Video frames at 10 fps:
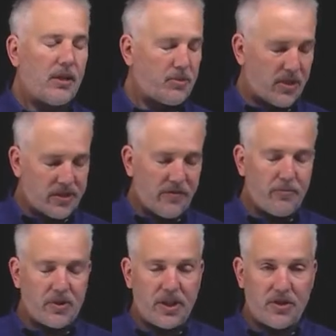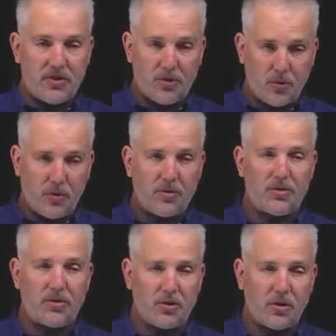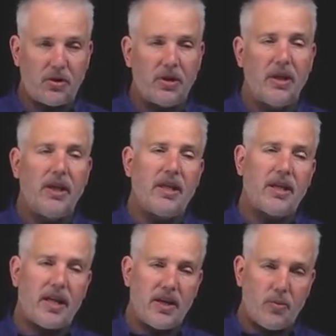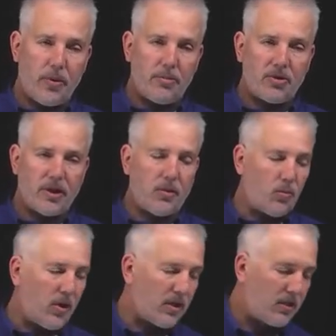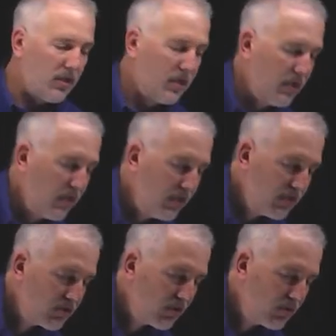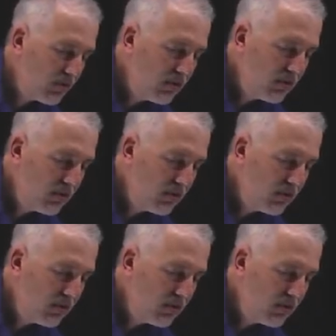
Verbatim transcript: I'm sorry, 7% sucrose sugar, 93% water. So